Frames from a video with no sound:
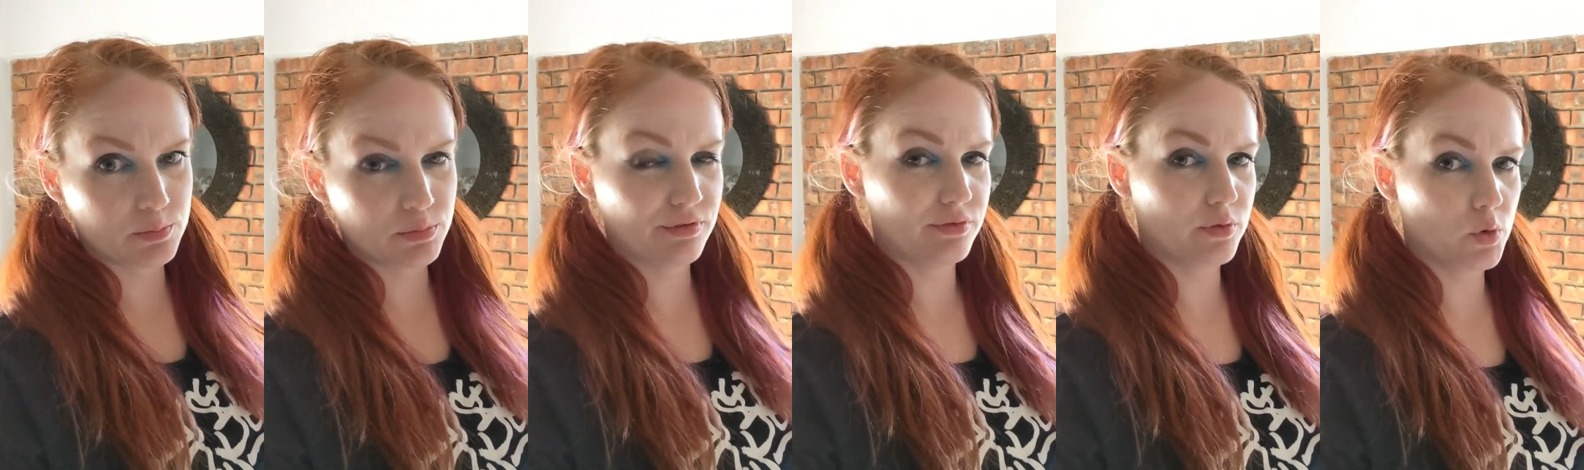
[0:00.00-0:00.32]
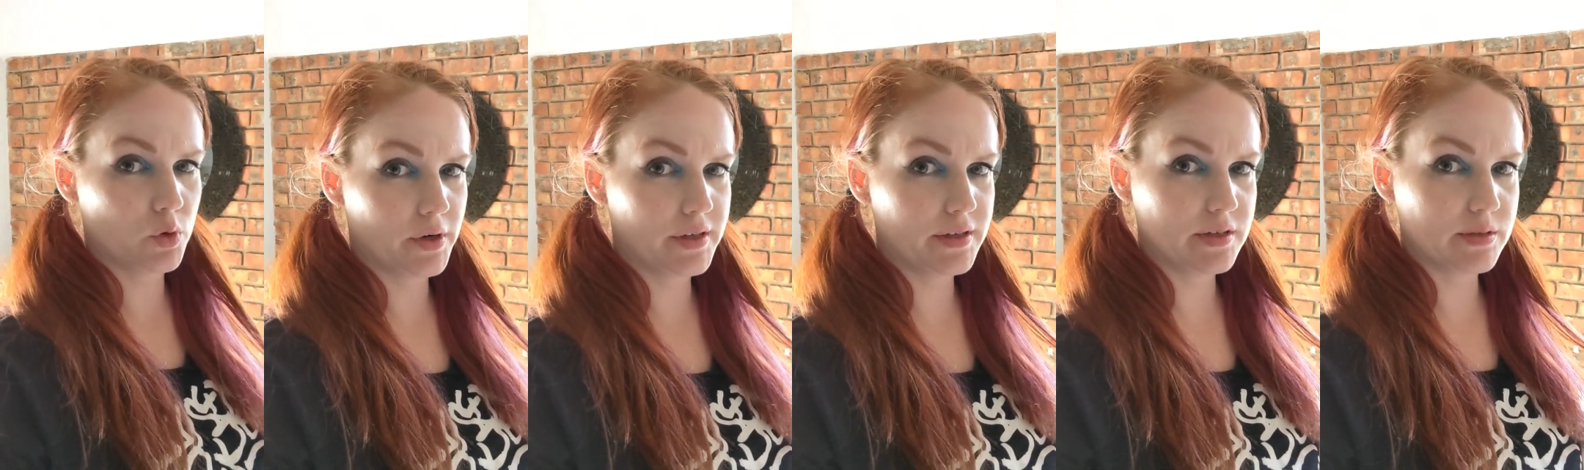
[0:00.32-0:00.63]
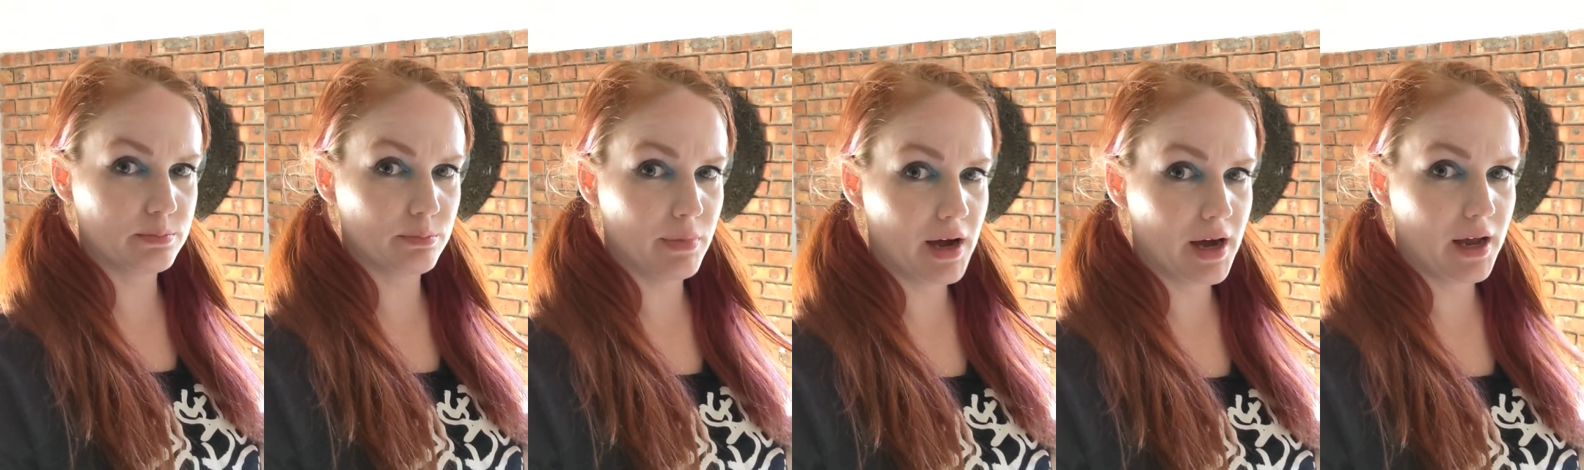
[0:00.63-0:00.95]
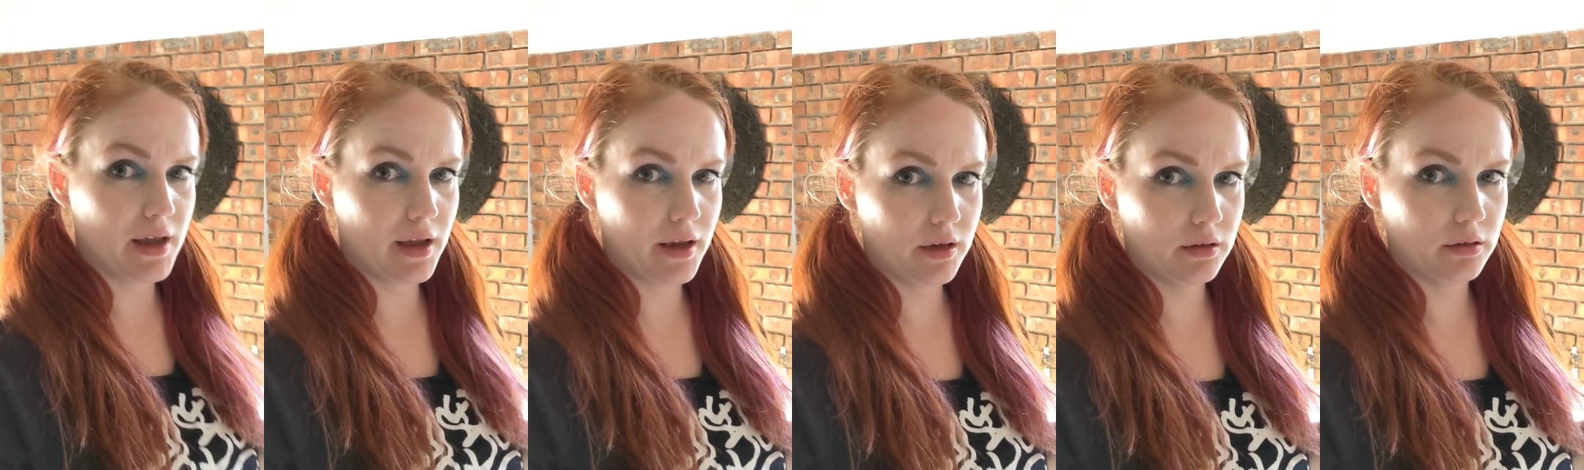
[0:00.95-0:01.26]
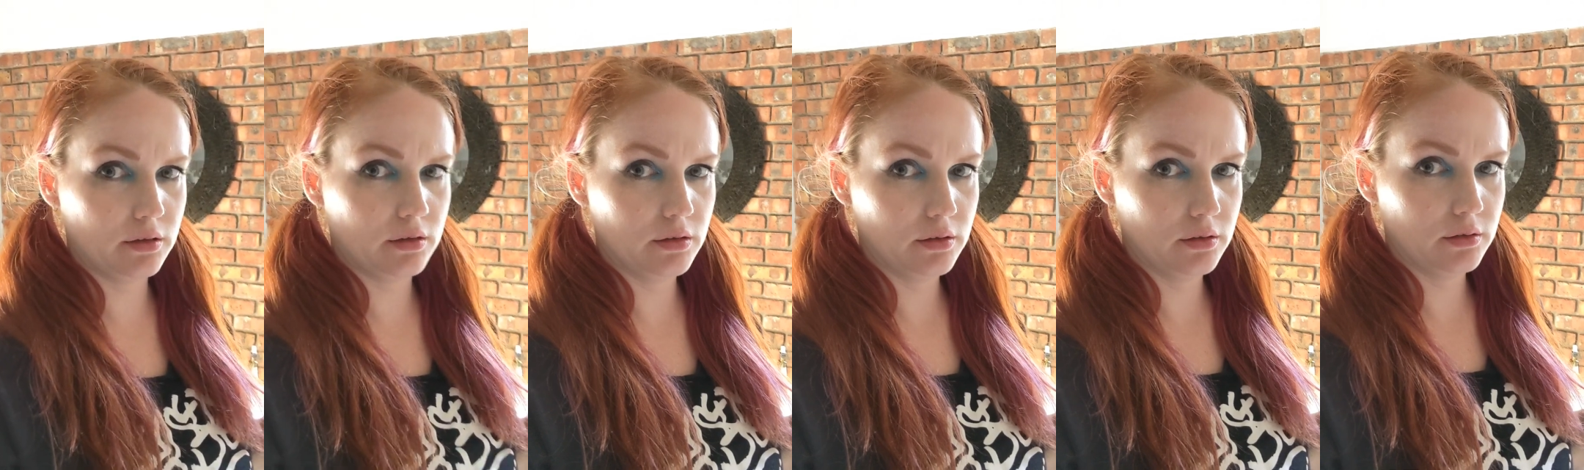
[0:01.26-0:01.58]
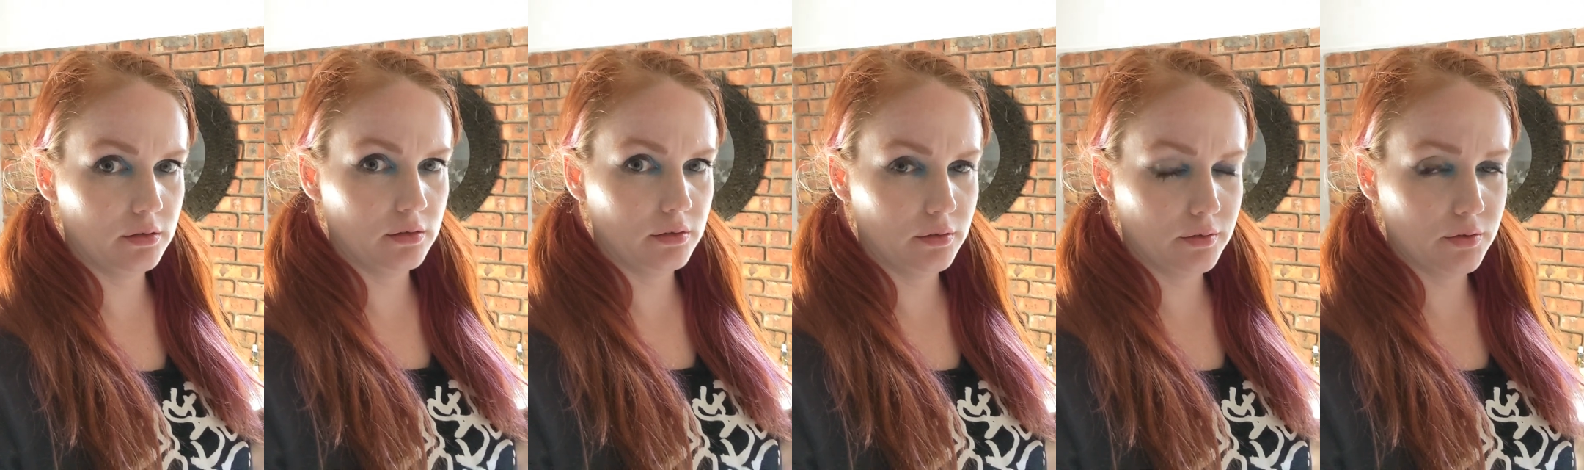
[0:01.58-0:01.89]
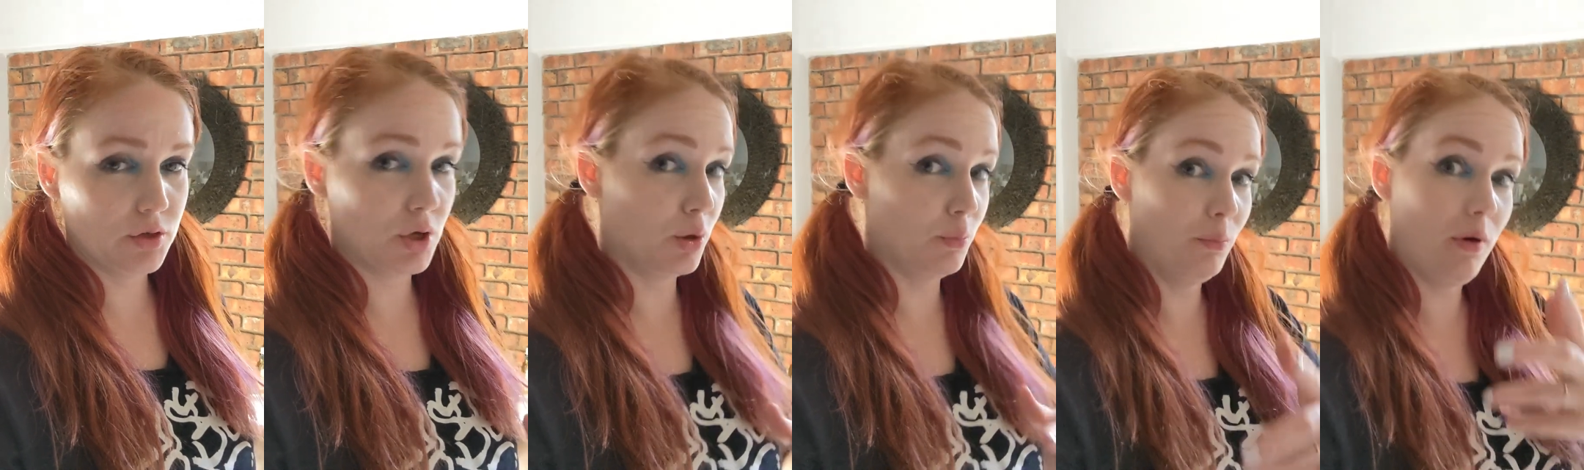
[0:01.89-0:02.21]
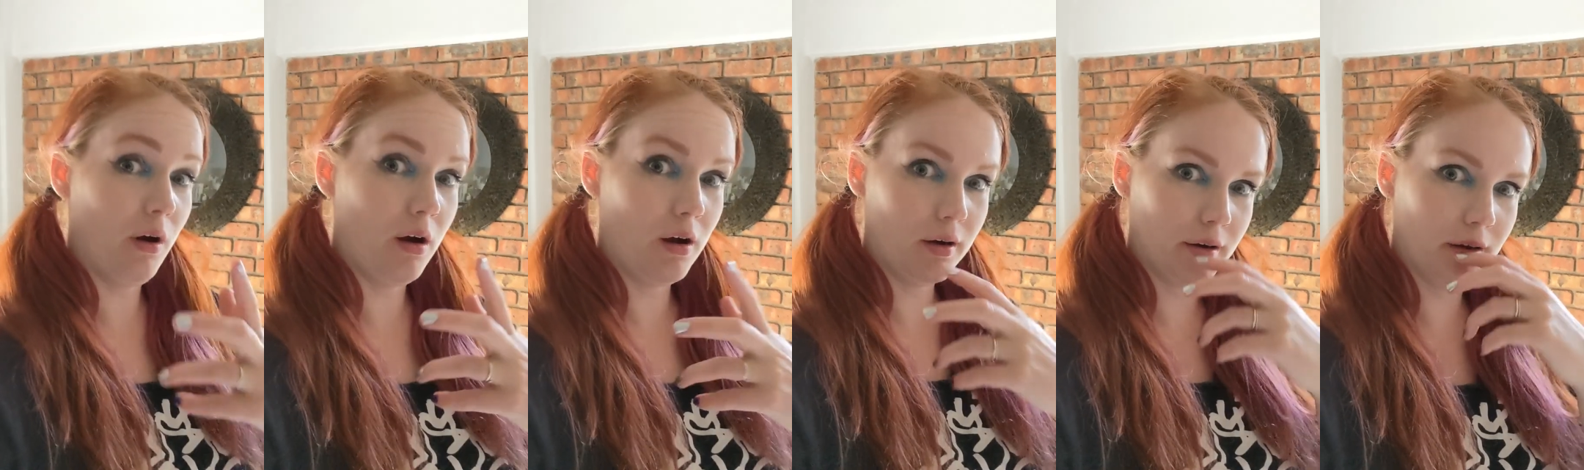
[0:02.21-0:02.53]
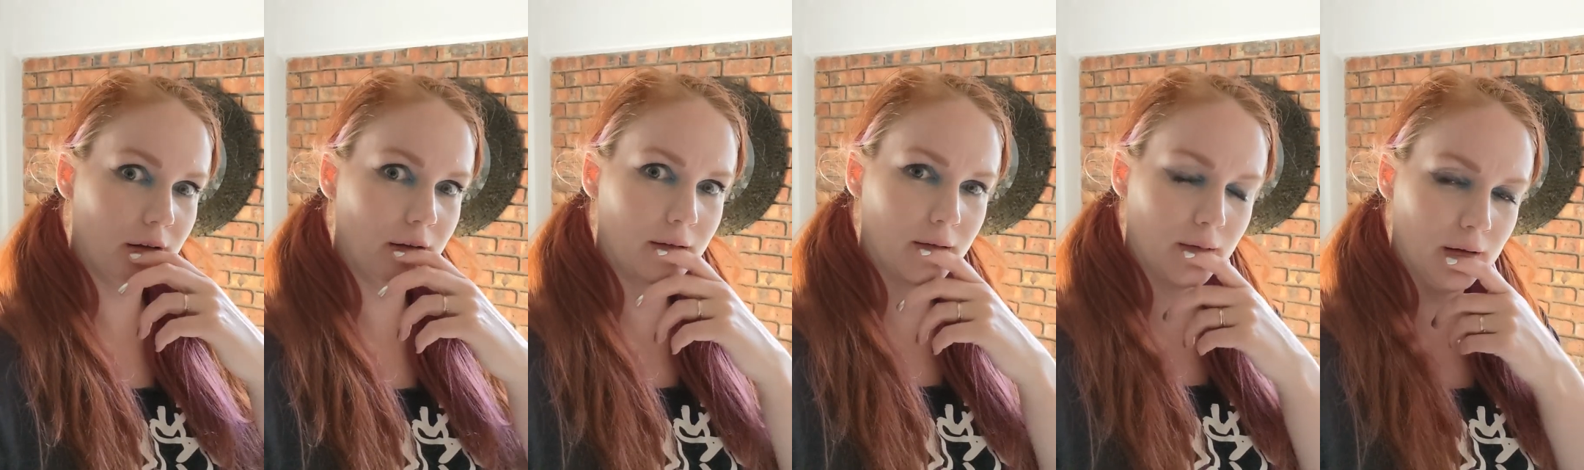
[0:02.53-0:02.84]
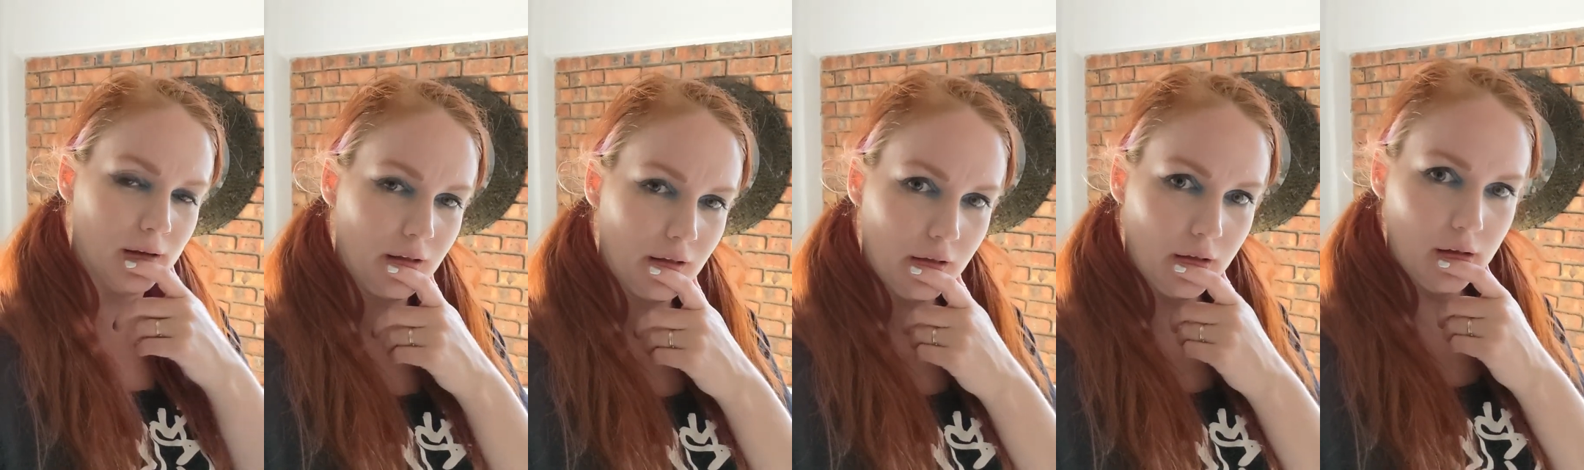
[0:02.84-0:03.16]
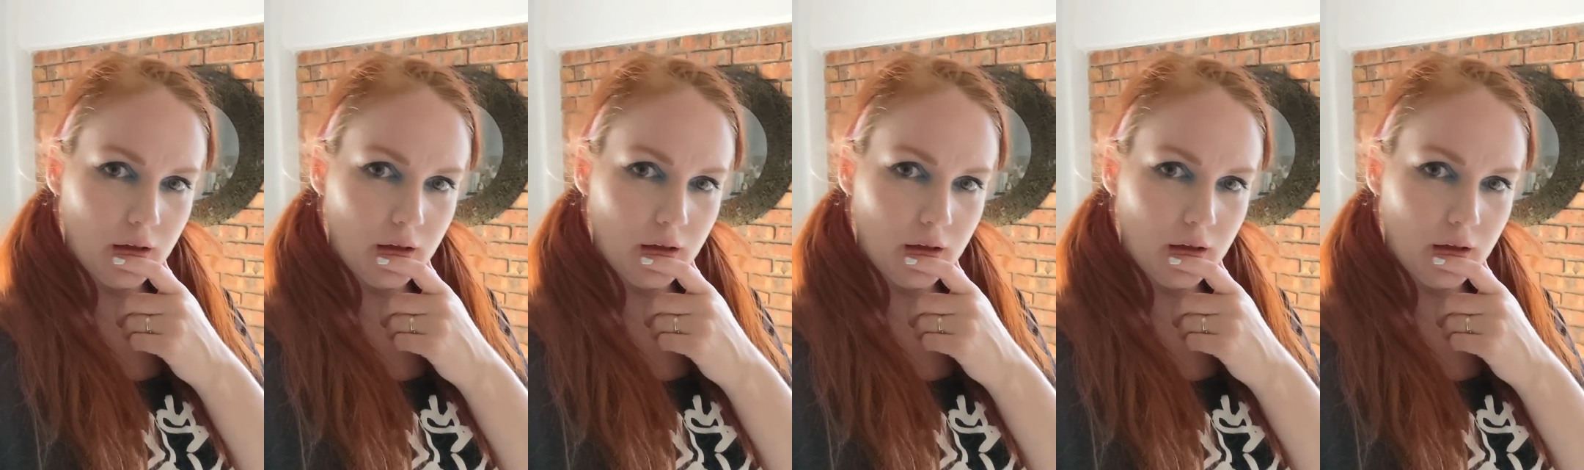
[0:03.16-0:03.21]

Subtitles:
before it's my tomorrow.